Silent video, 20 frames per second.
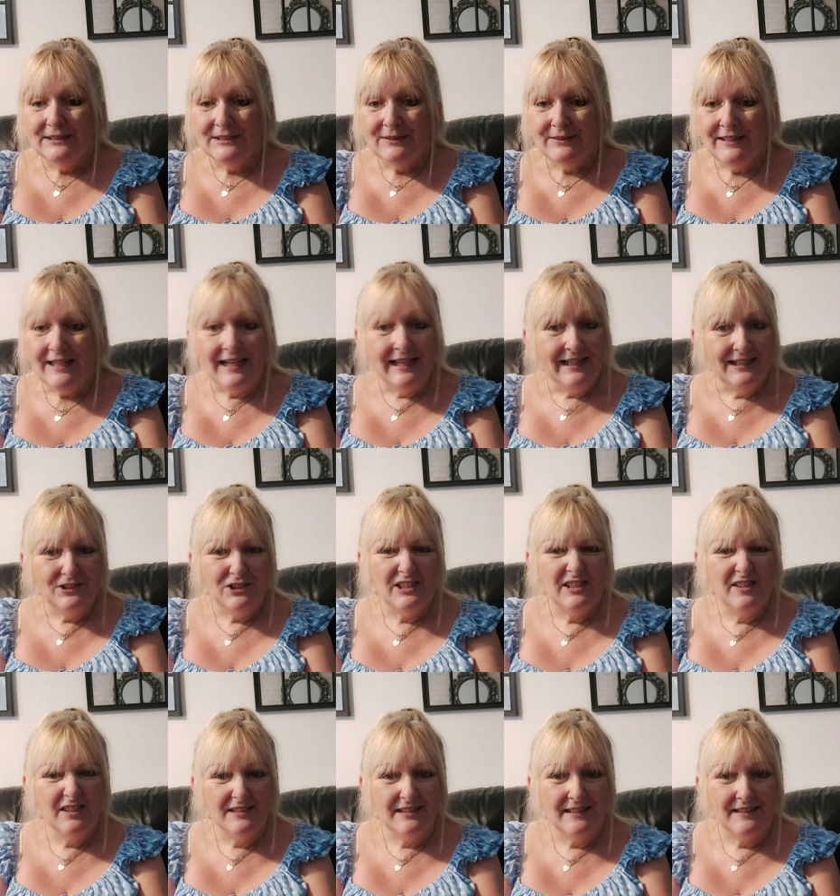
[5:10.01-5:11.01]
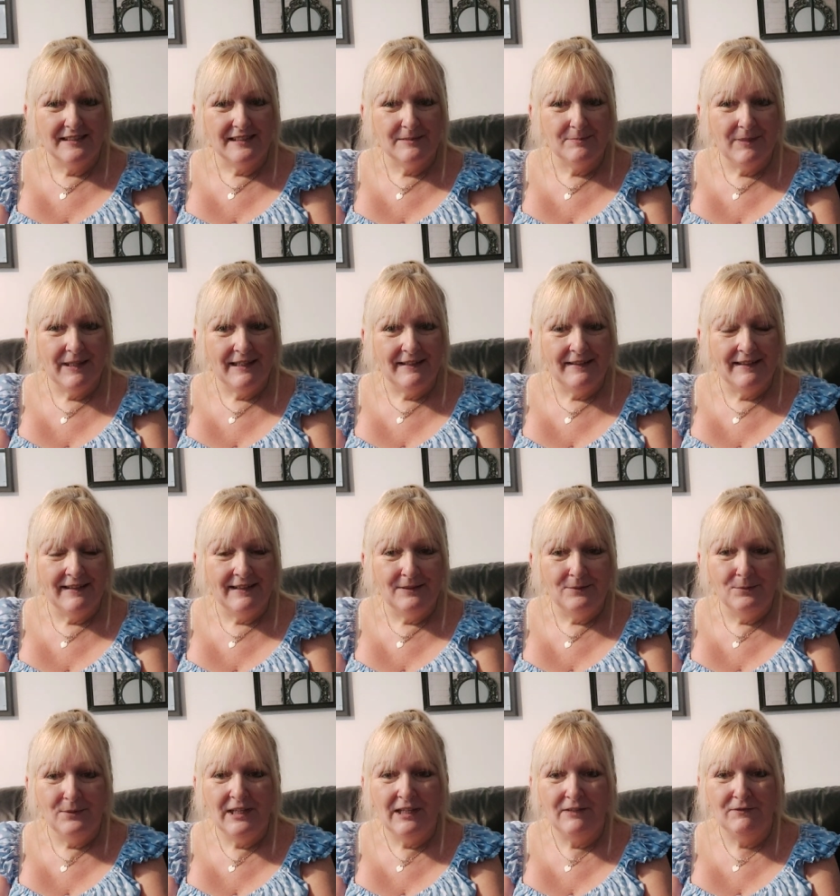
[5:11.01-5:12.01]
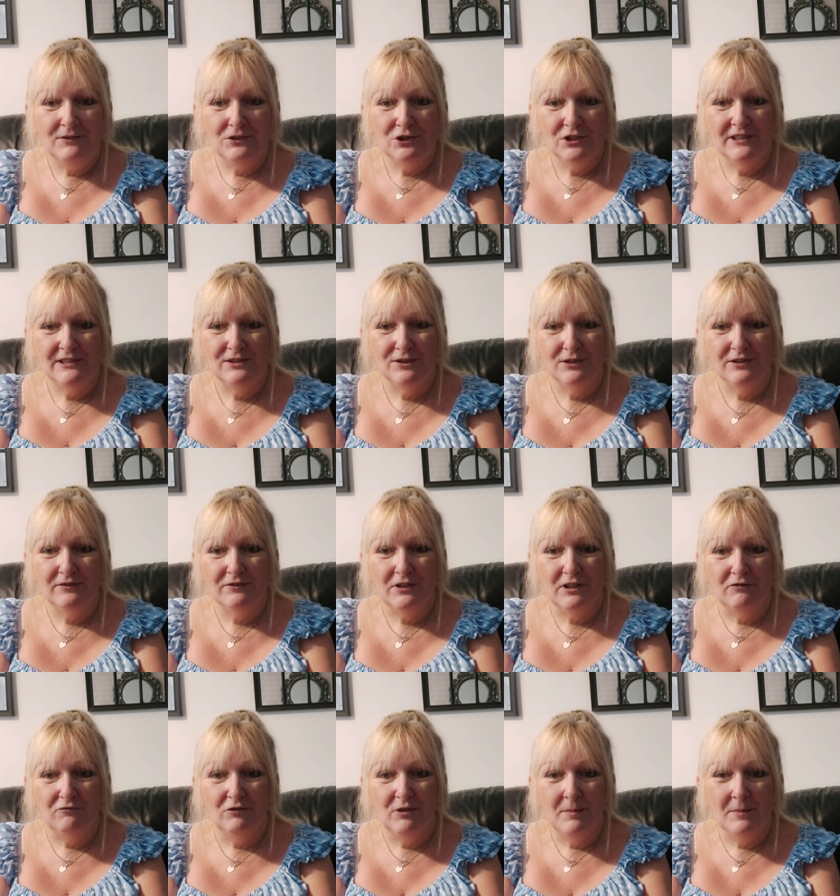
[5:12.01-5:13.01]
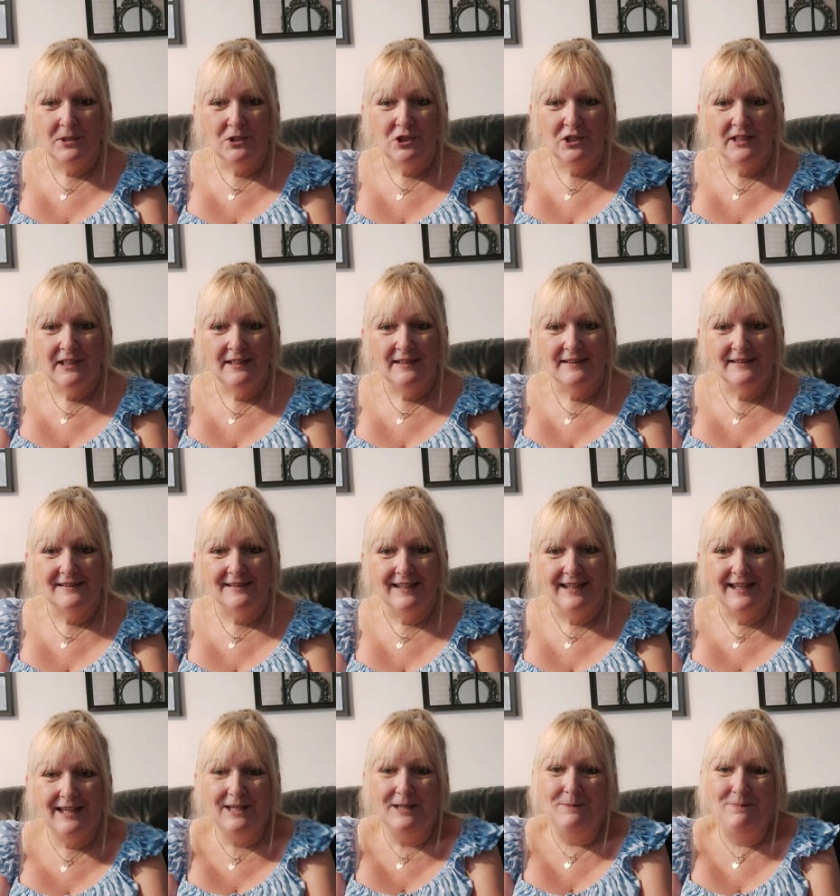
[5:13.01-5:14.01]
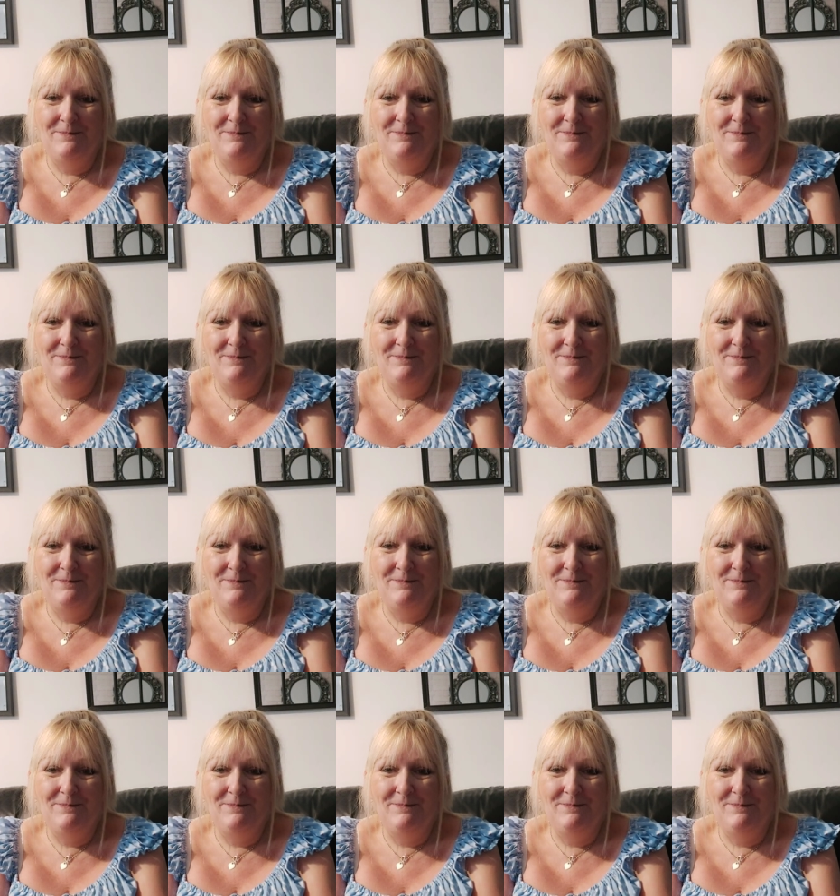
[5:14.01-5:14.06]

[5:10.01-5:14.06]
So yeah, I just thought I'd explain that. We haven't just sort of gone rummaging in the tip.